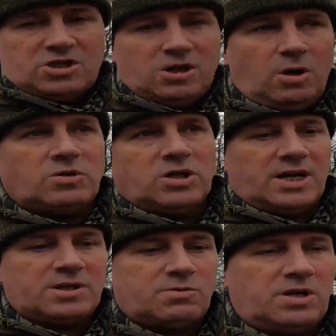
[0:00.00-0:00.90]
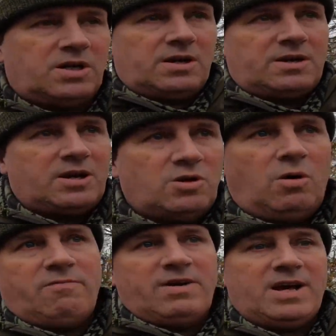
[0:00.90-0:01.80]
loads of things what you
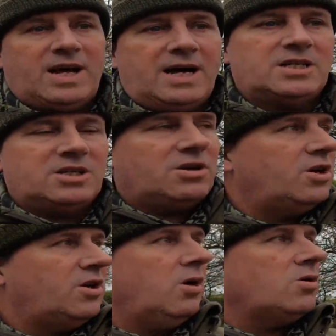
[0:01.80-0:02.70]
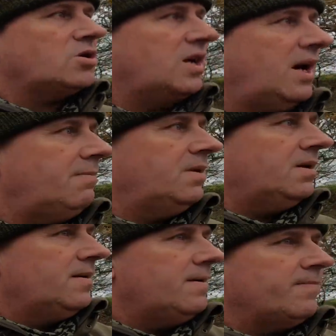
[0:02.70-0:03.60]
don't realise is on your doorstep
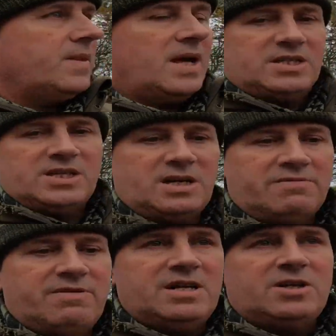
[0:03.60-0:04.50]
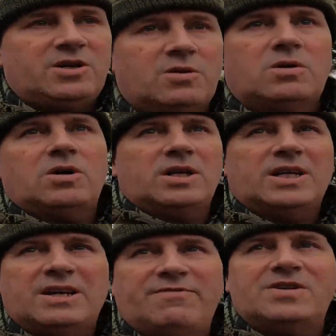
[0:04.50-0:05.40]
until you really do look, and the
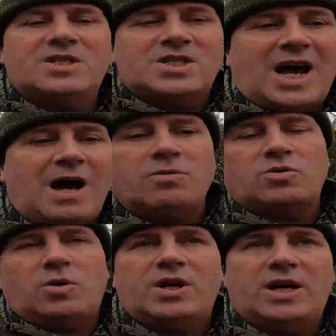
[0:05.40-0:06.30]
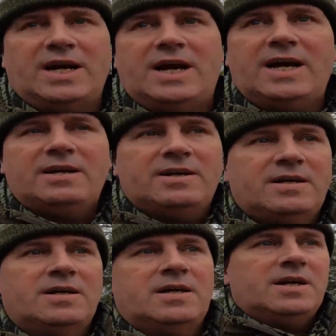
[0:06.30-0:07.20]
different sounds what you can hear
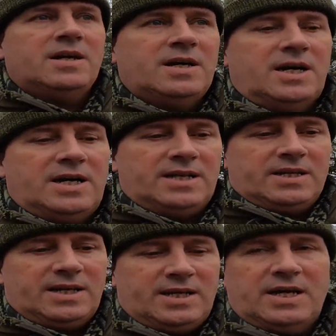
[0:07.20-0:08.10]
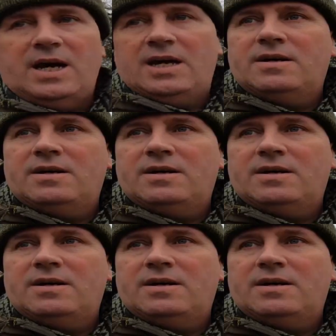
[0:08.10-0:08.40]
in the